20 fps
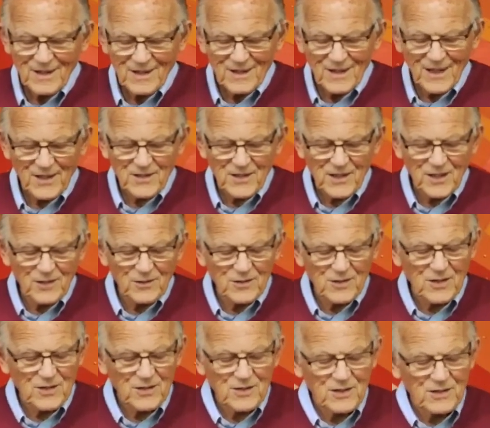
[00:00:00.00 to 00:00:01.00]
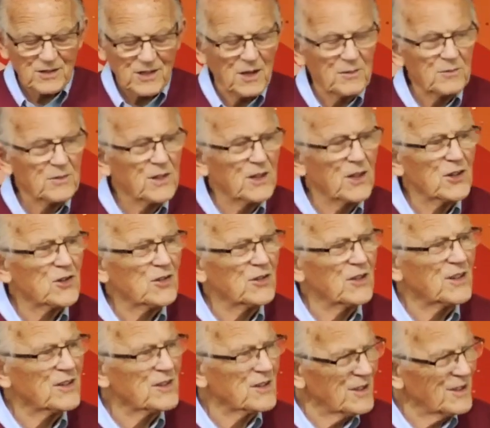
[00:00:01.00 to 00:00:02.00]
That tells us that temptation
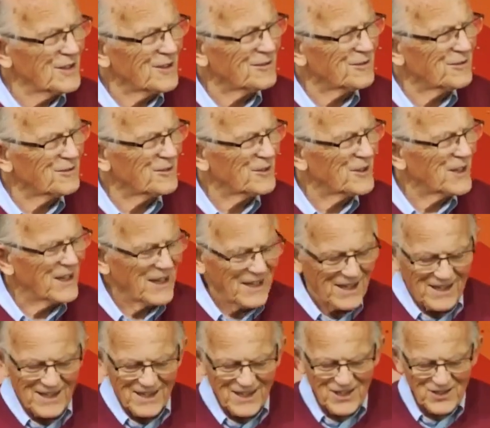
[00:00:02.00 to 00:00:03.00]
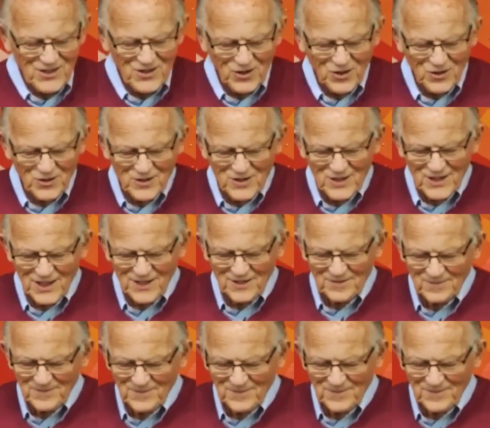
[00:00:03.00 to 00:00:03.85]
itself is not sin.